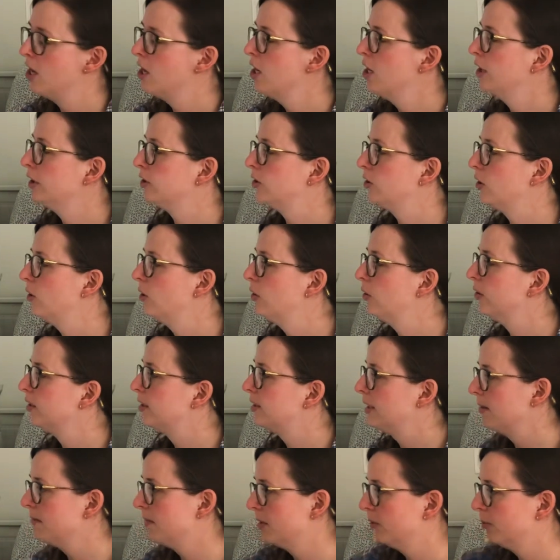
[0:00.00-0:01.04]
So
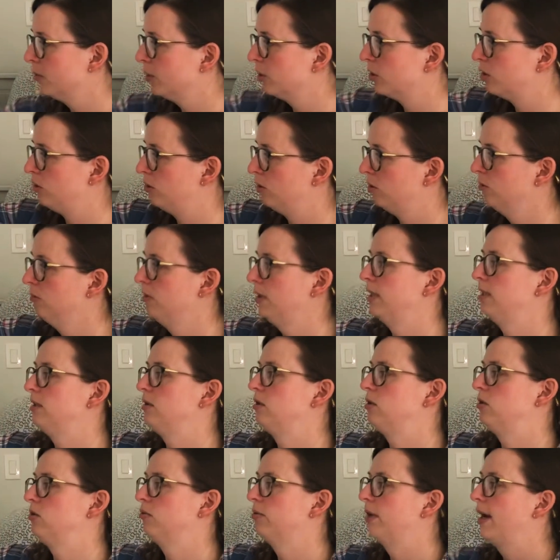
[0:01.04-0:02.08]
step number 2 is
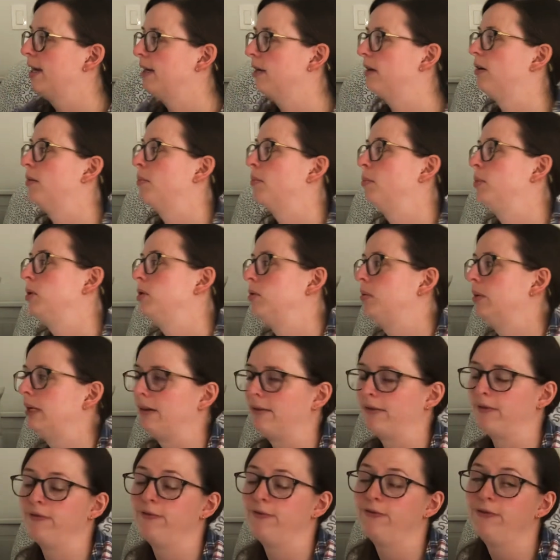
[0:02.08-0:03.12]
to write between
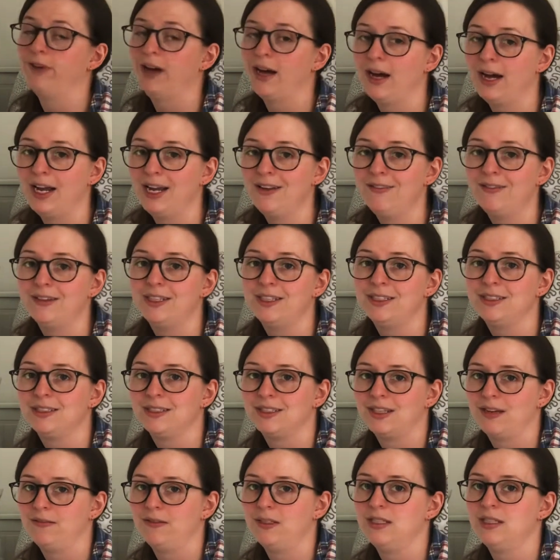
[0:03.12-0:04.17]
5 and
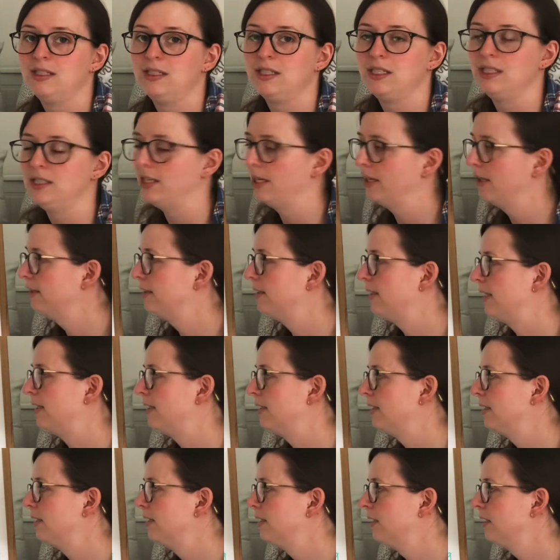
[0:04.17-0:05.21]
7 detailed
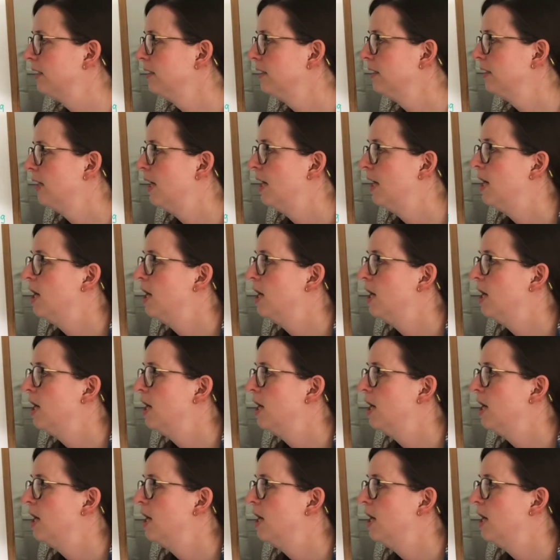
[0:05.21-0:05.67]
sentences.